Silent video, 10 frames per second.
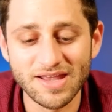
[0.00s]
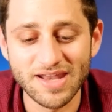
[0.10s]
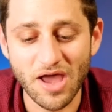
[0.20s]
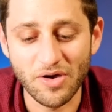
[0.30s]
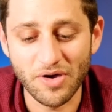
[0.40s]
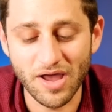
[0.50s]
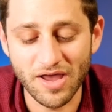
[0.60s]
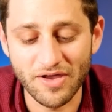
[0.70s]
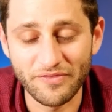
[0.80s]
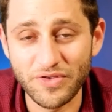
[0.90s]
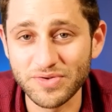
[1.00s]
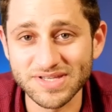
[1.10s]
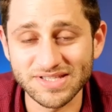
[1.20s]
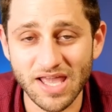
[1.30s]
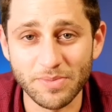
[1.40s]
Now, a few
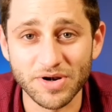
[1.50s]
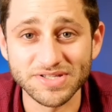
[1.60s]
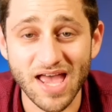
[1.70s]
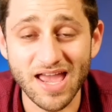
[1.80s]
disclaimers.